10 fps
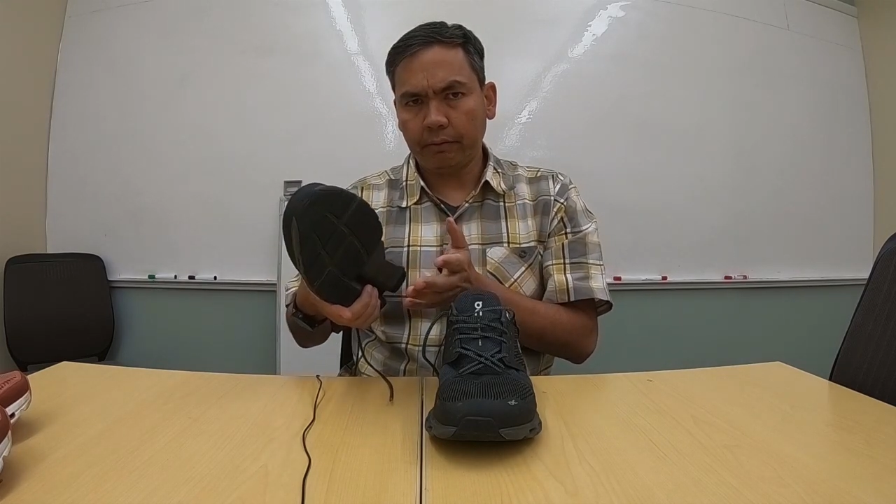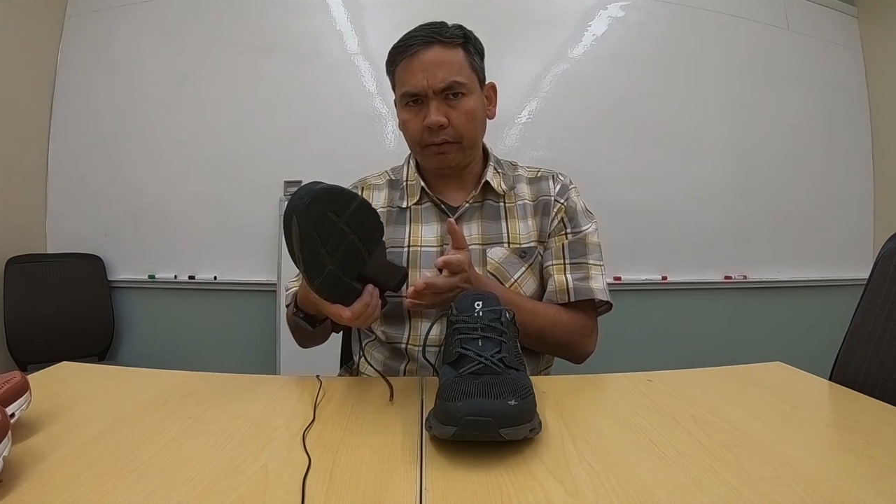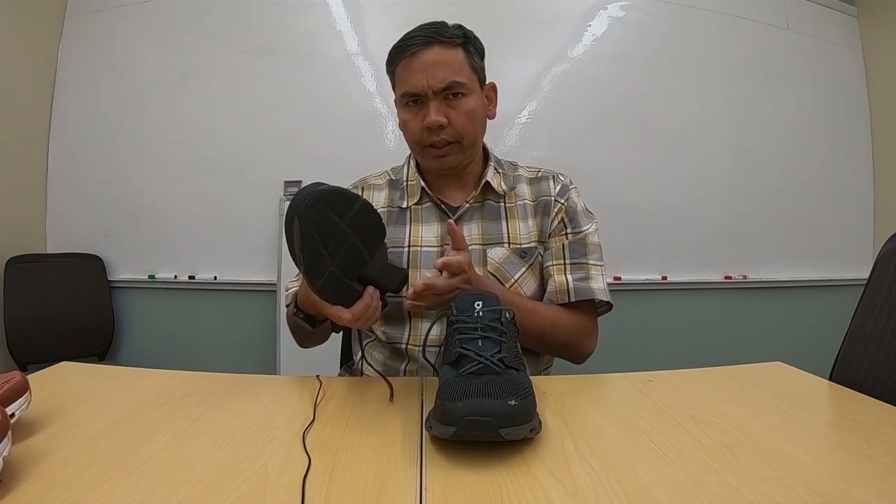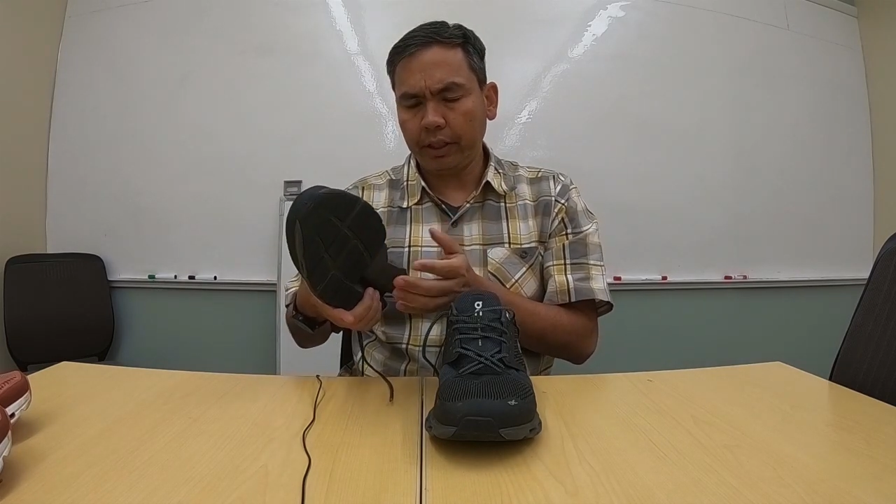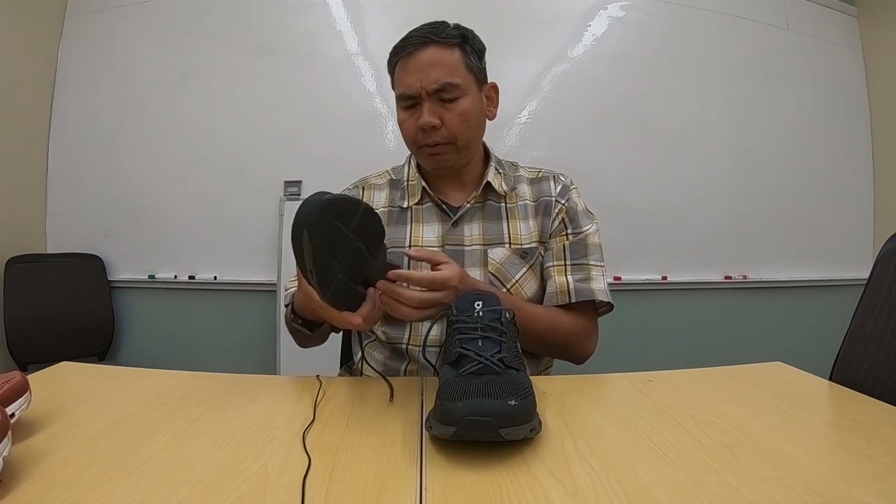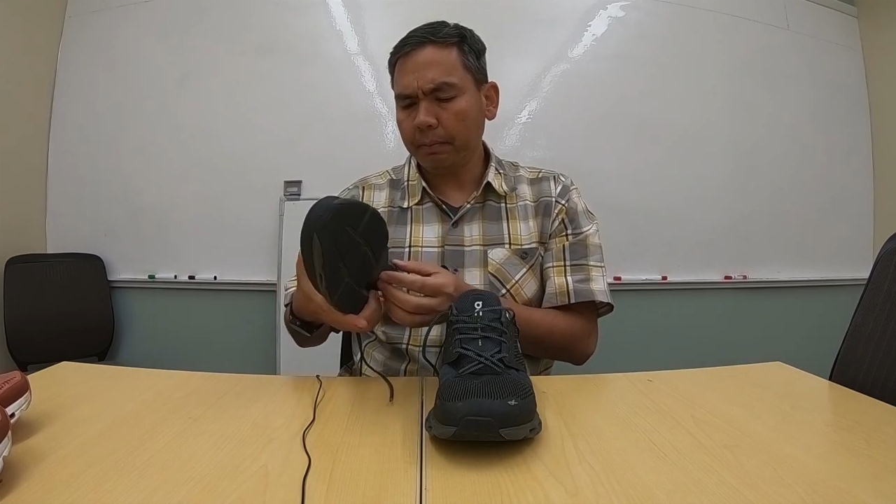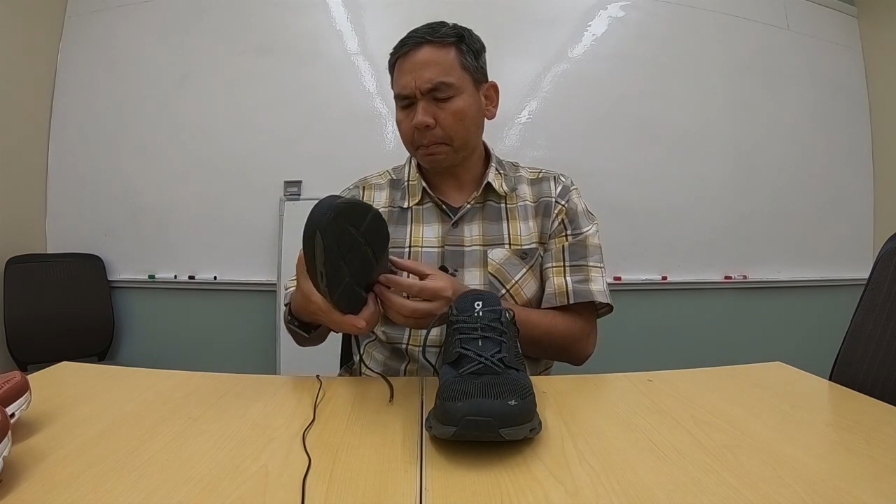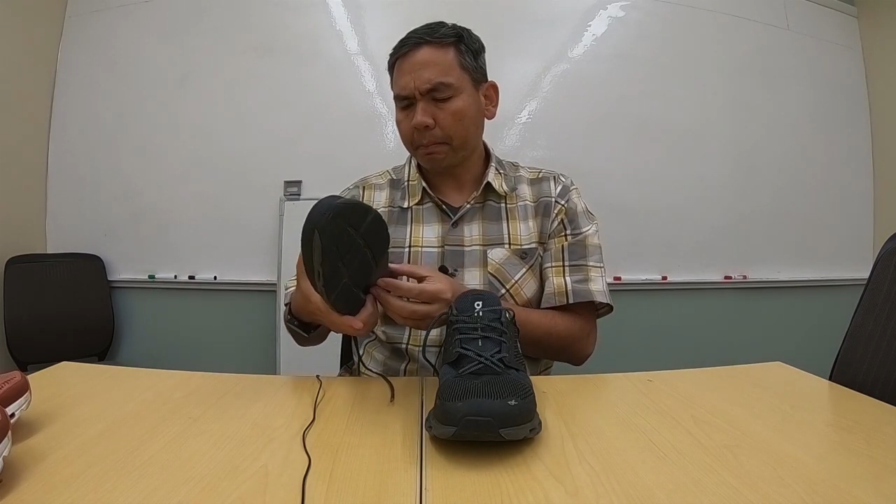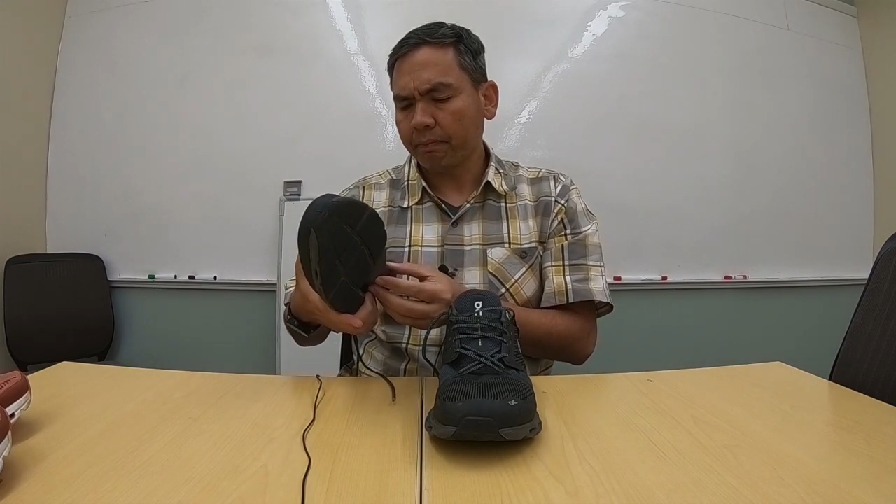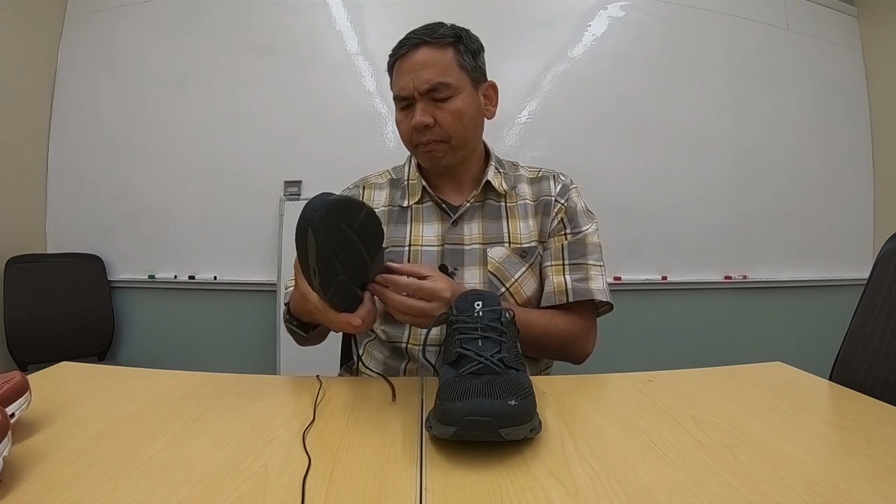video,
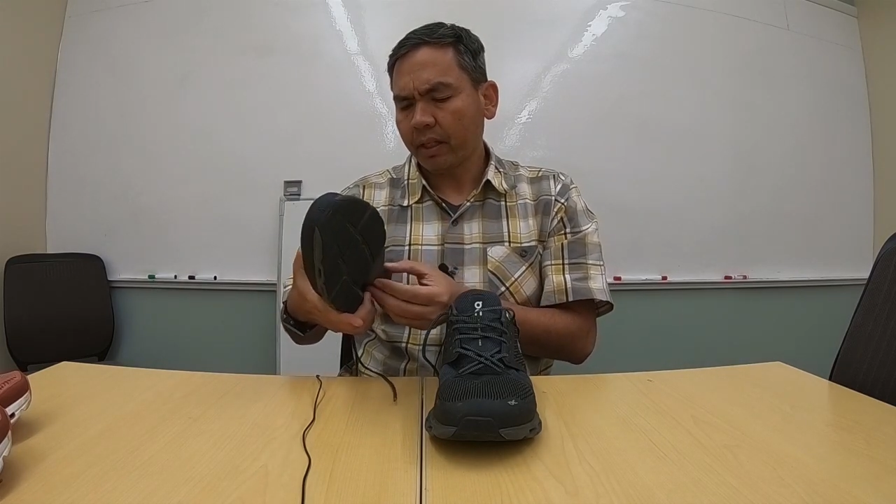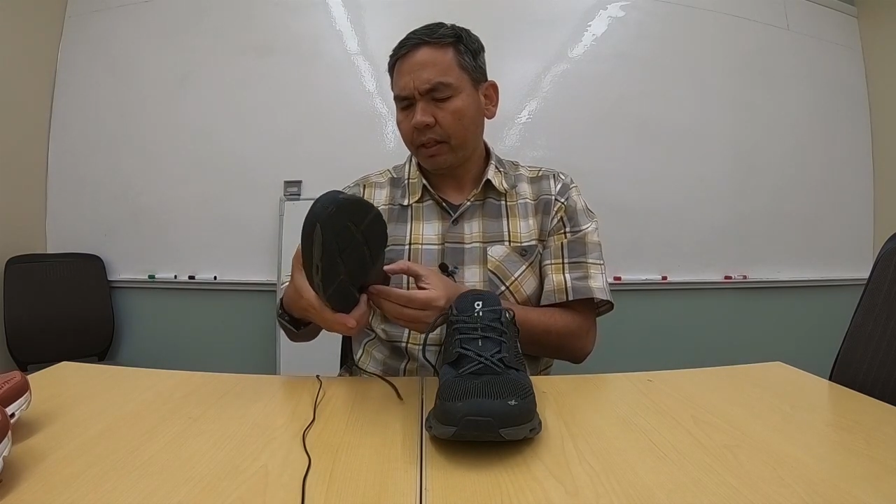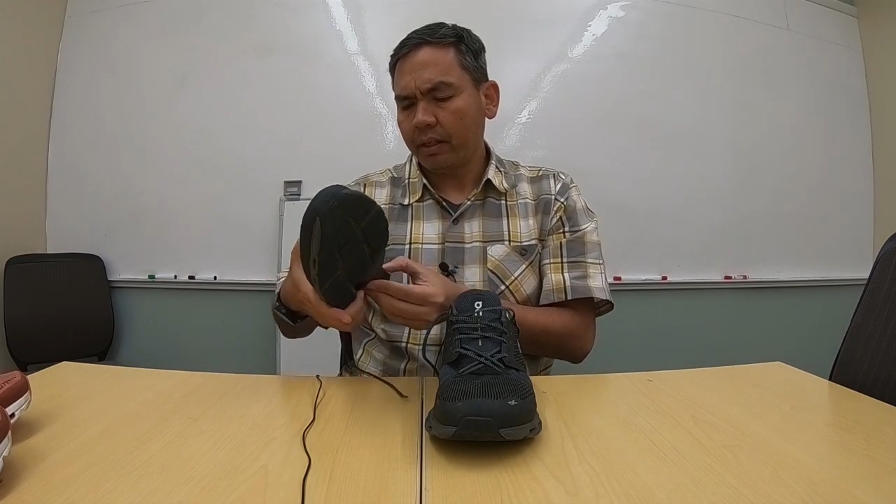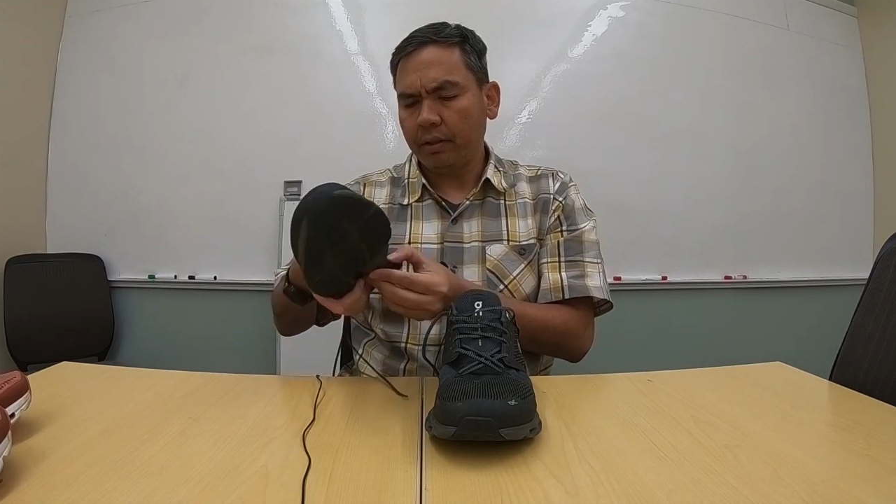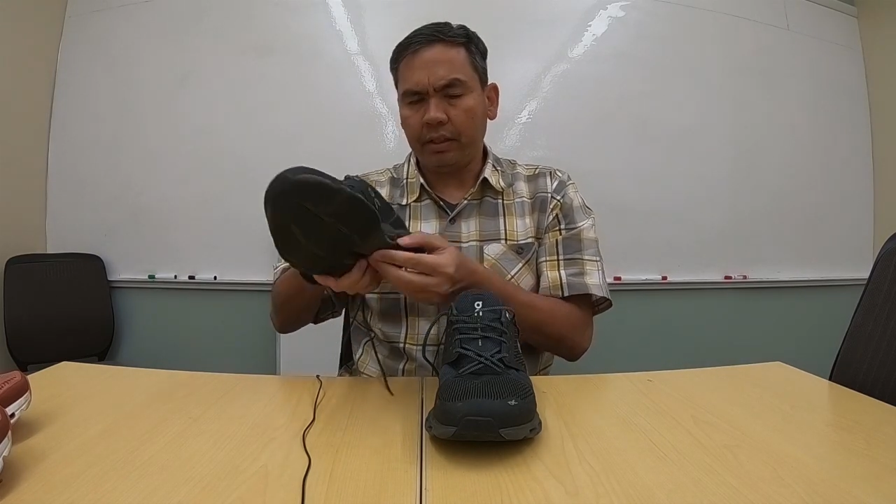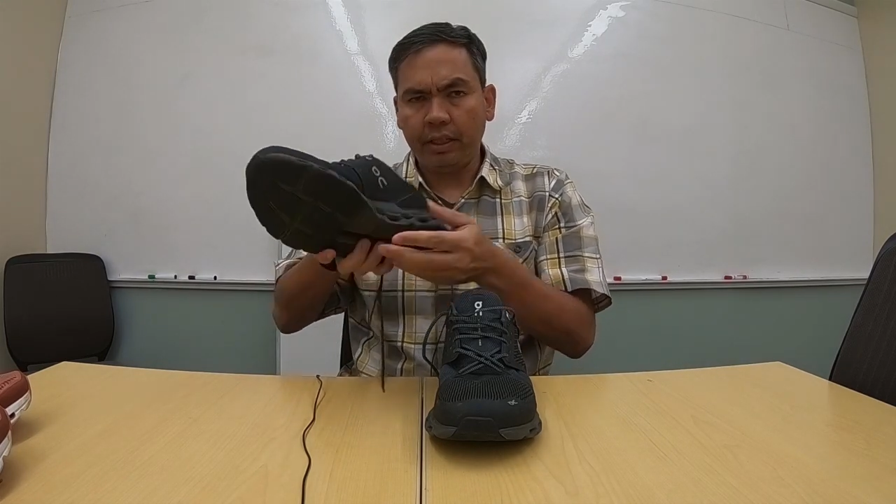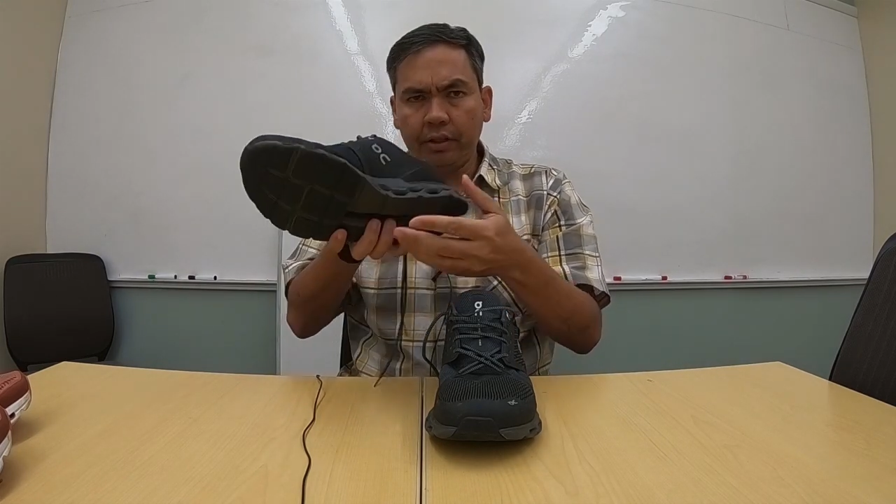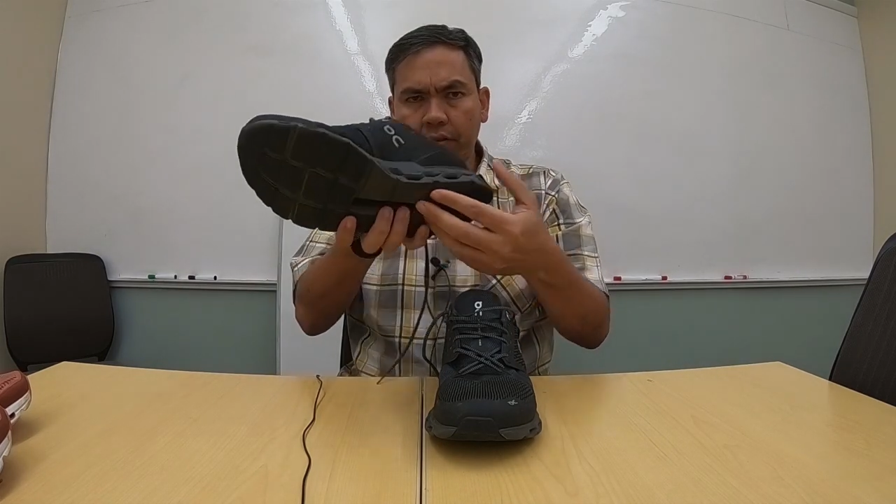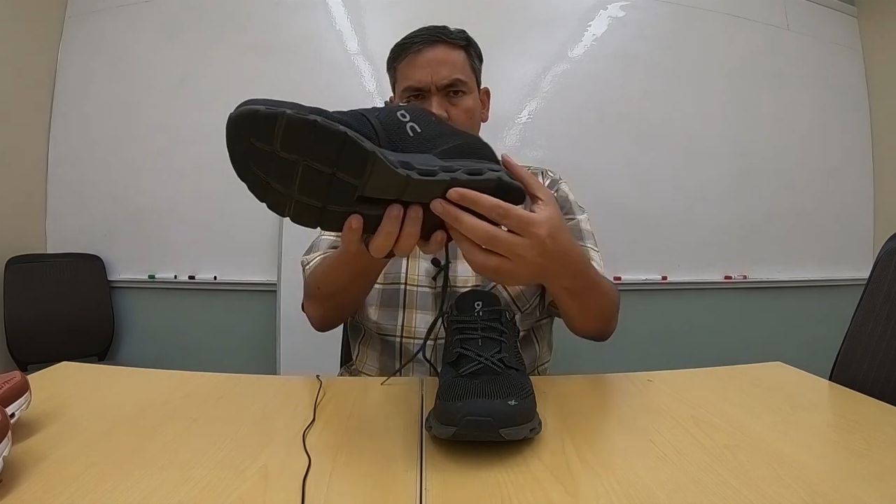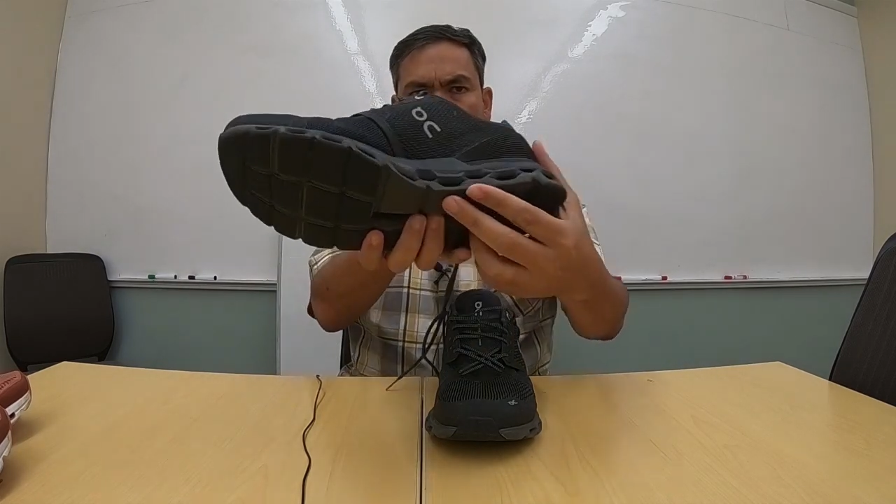this